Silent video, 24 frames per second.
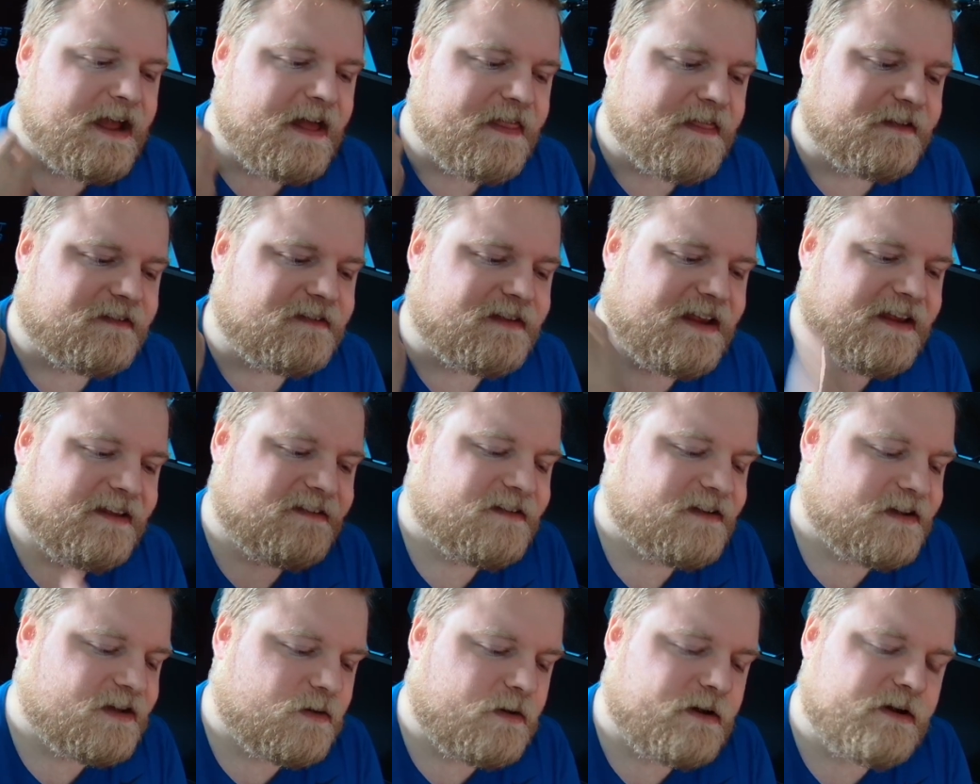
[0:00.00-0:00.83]
this
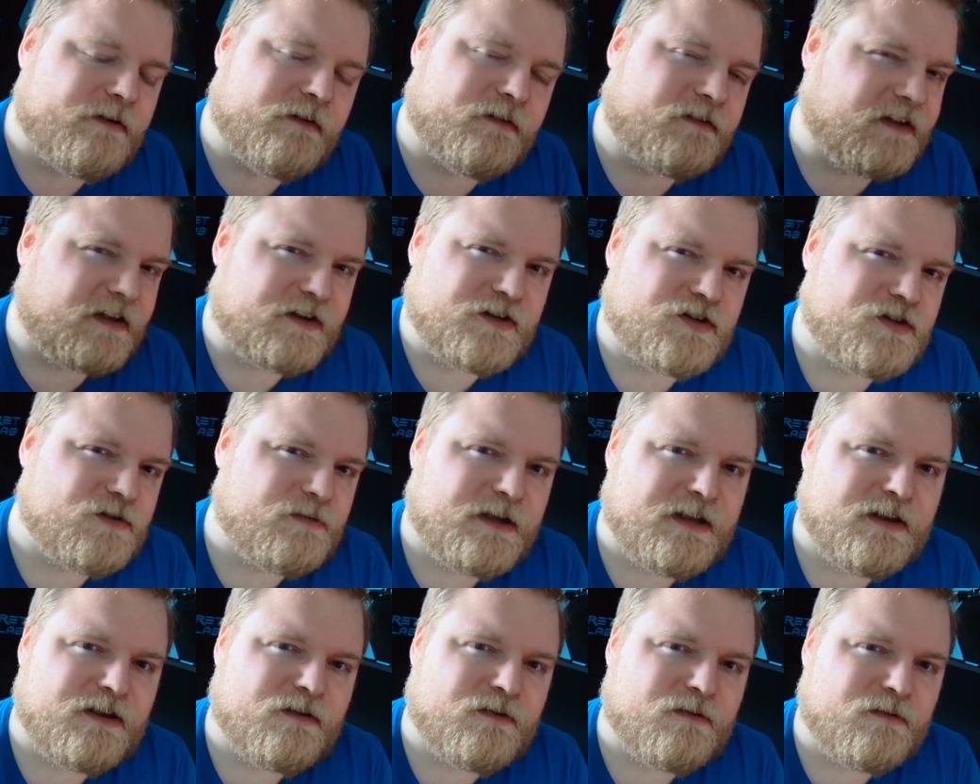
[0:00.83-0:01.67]
isn't going to
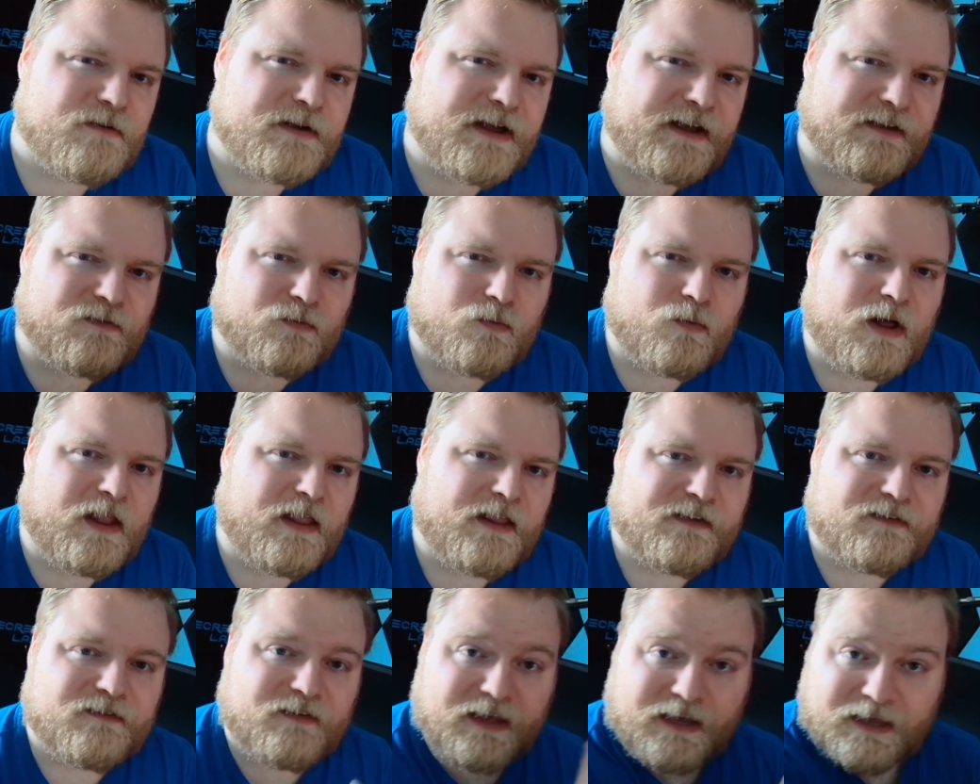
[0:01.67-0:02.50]
accentuate you as well
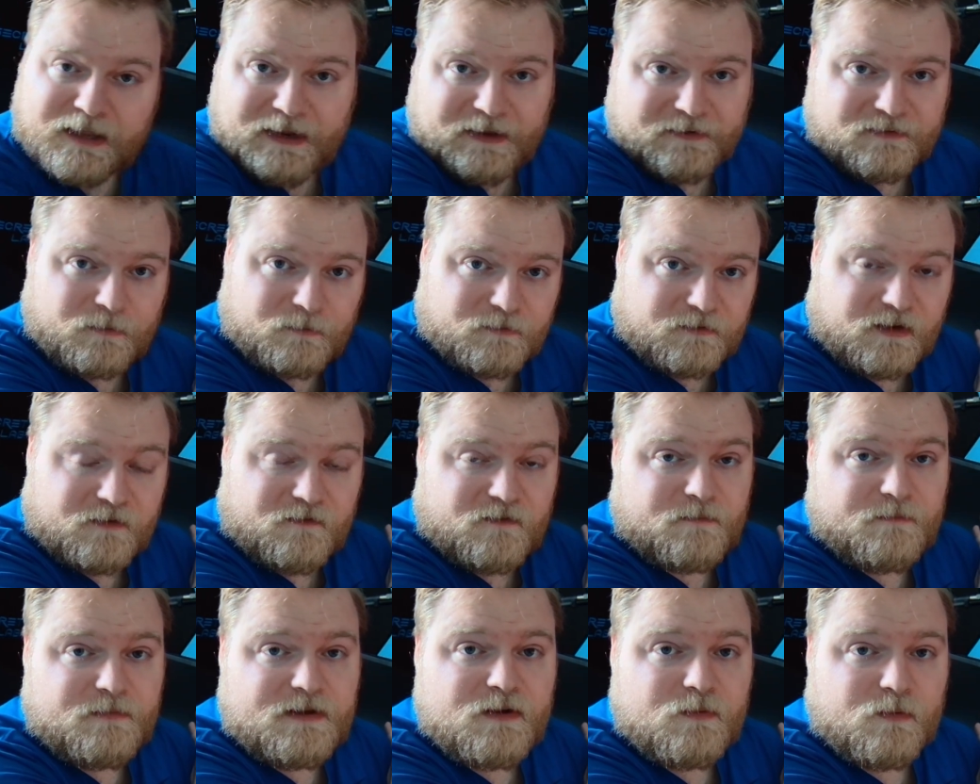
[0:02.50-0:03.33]
as like an
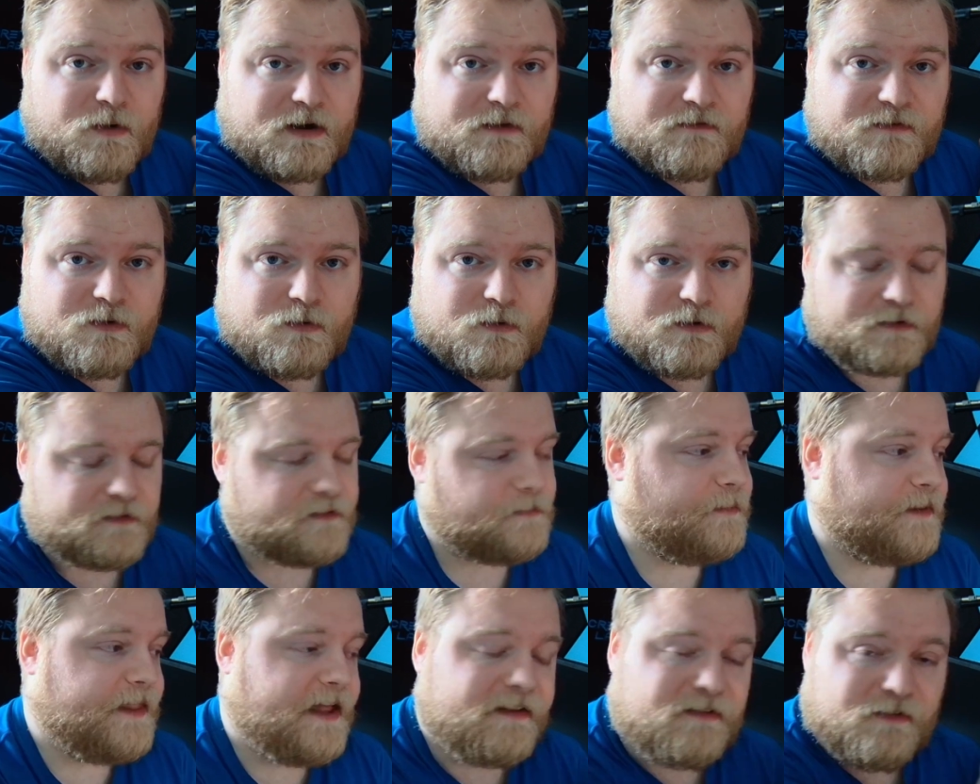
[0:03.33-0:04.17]
SM7B would, of course,
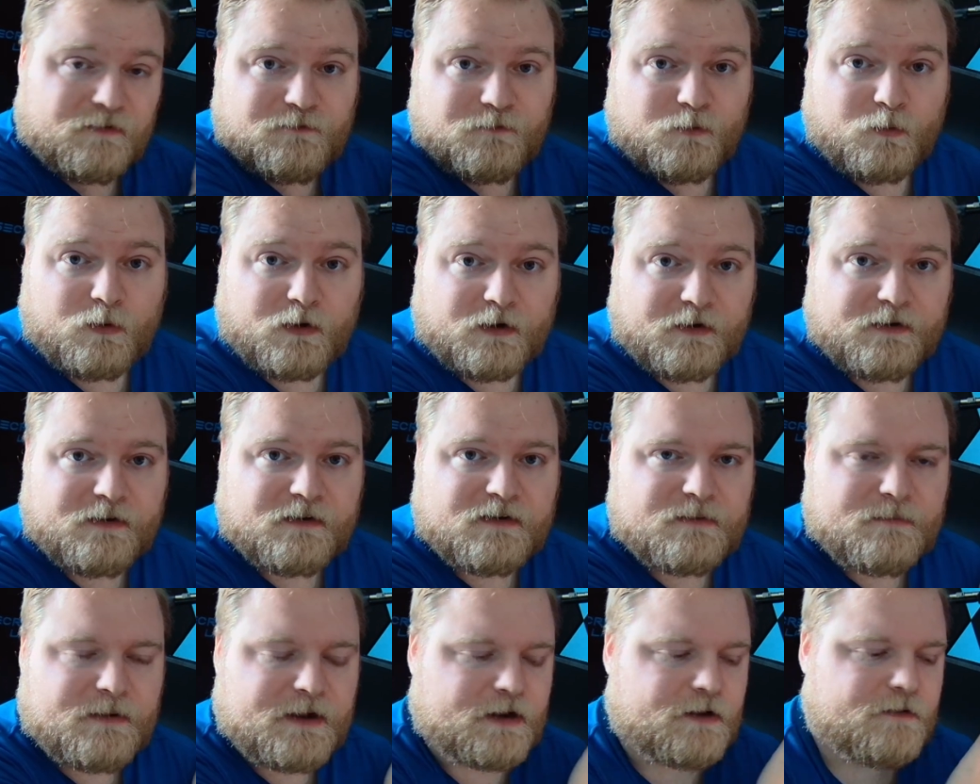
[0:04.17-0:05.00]
but that's a
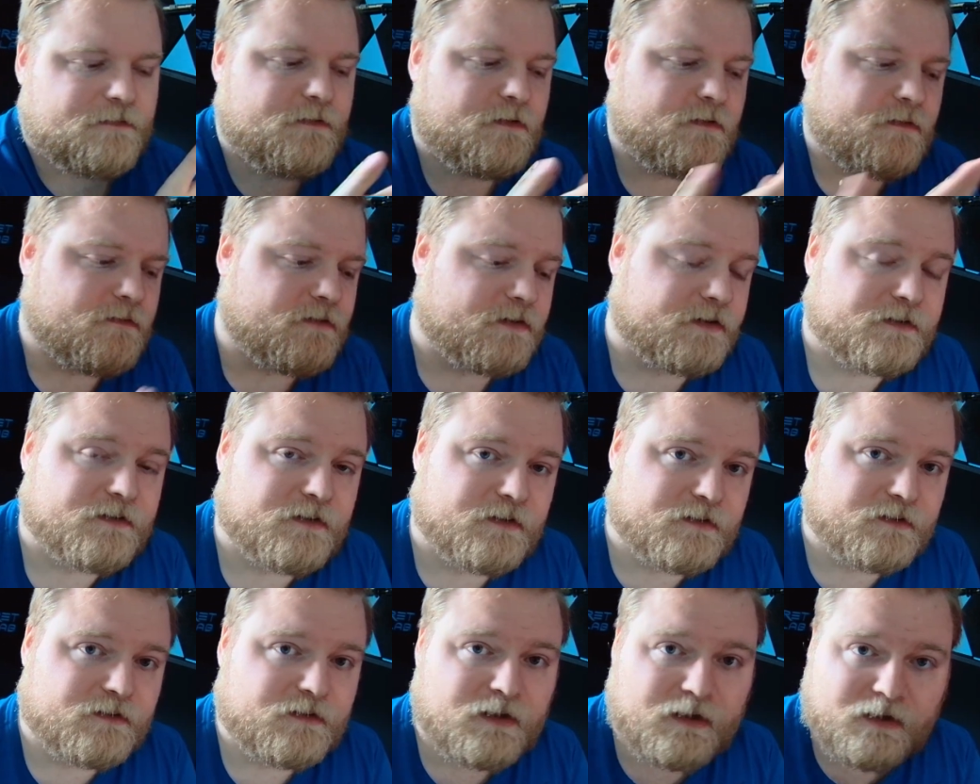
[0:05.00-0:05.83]
$400 microphone
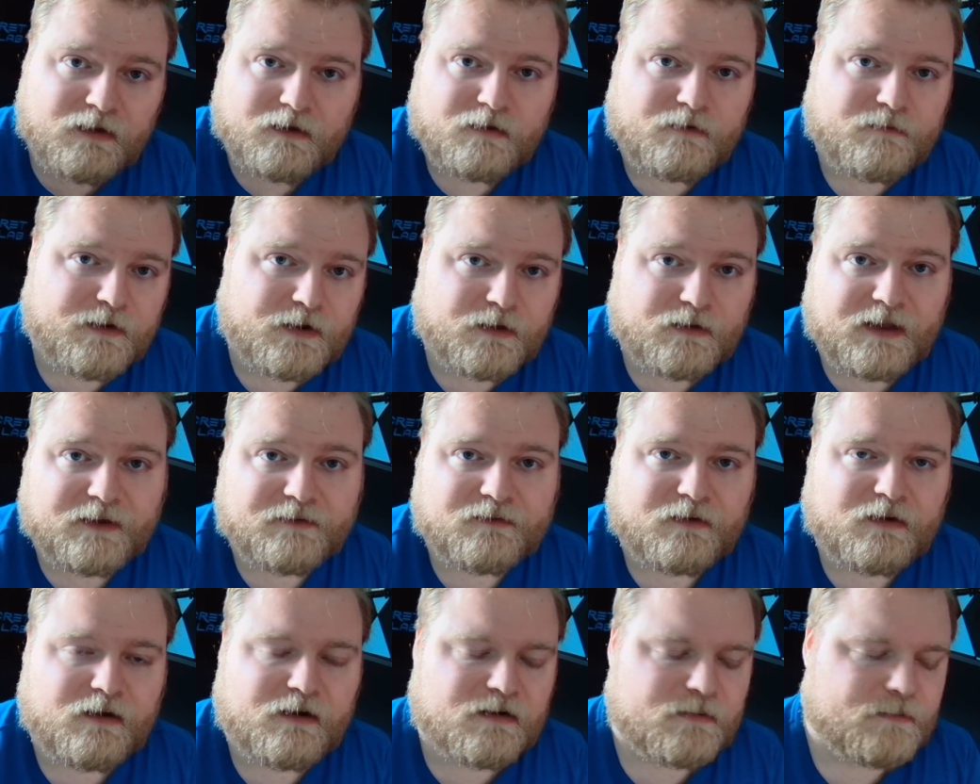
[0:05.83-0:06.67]
versus, less
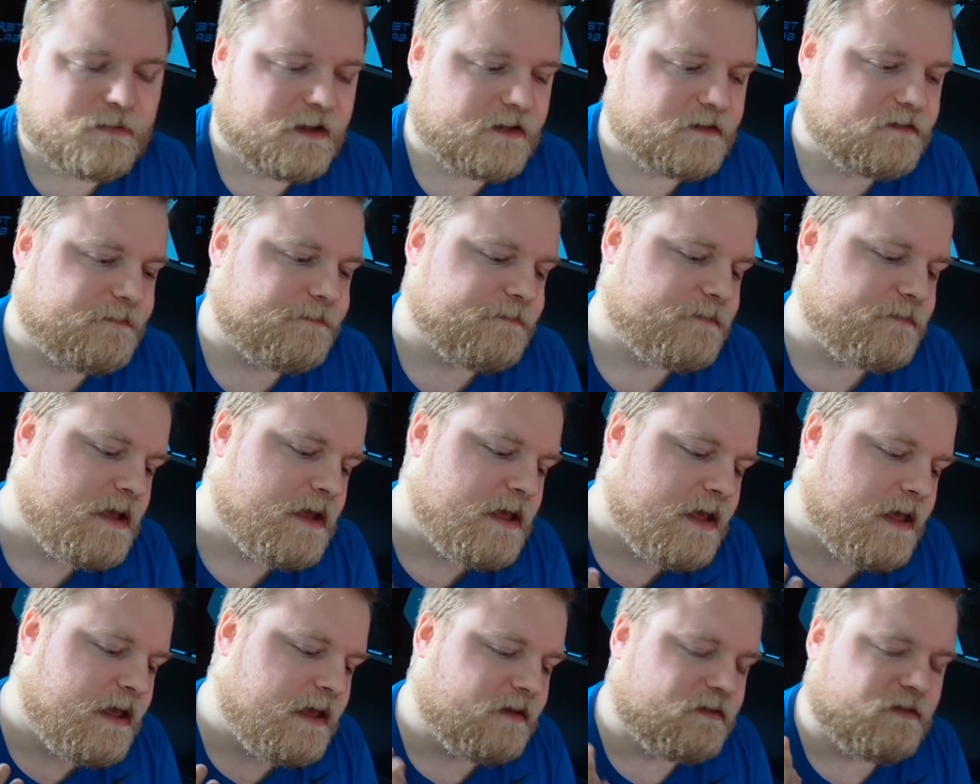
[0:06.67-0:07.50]
than $100.
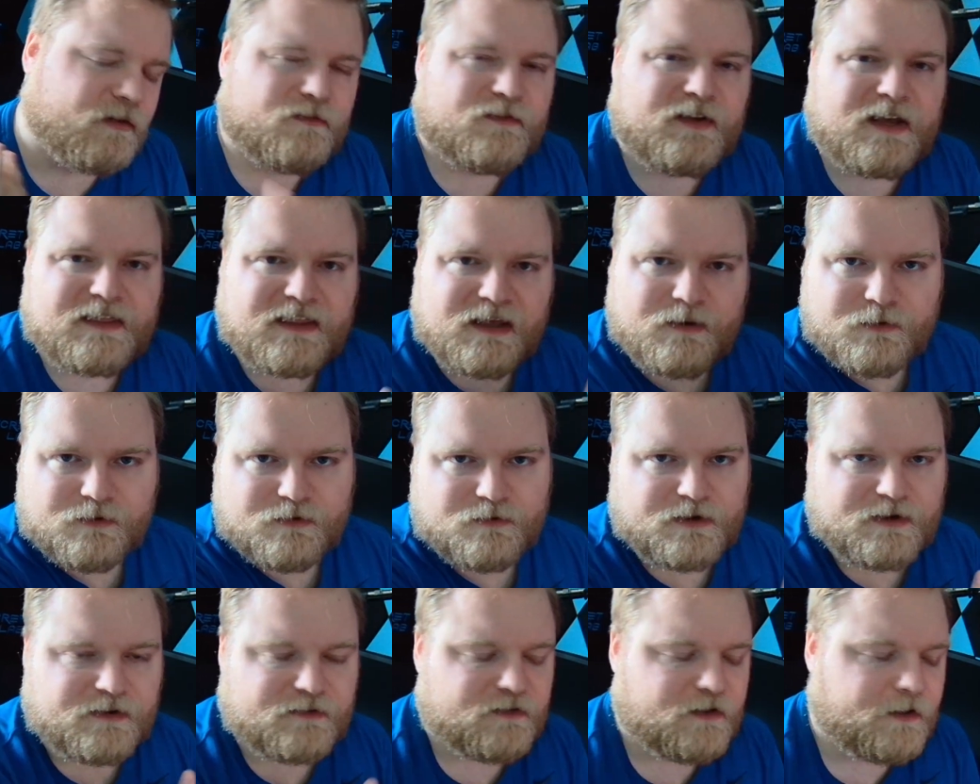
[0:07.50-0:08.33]
So take that with a
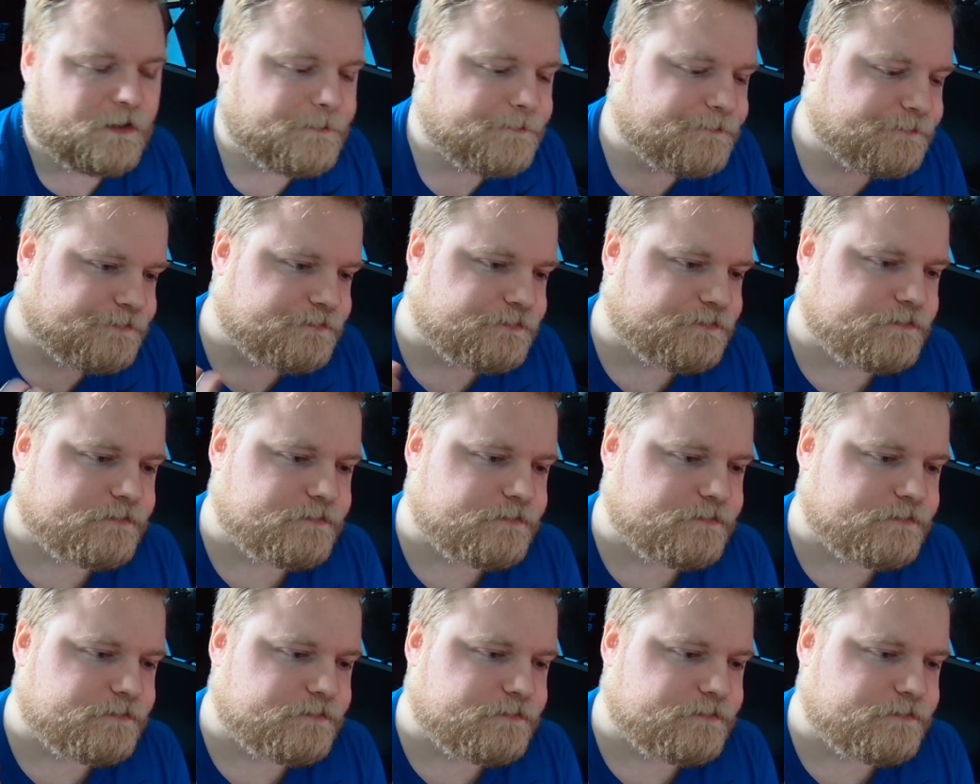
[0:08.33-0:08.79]
grain of salt.